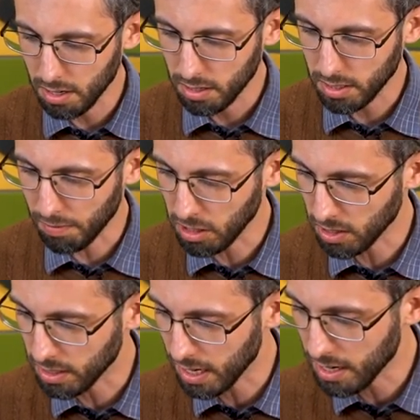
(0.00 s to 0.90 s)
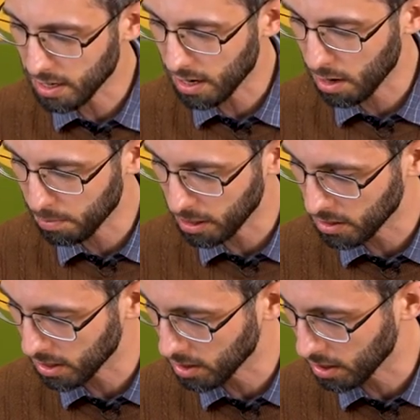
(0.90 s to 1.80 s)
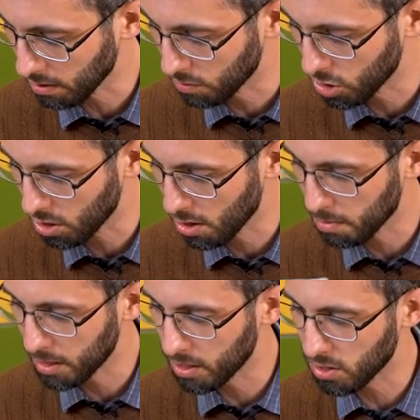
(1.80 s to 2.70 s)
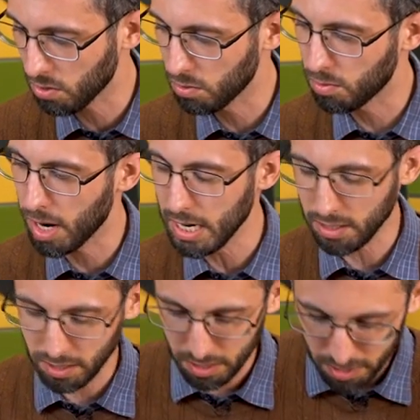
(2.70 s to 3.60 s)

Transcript: It's obviously dated now, but it sells a lot of charm in its own right.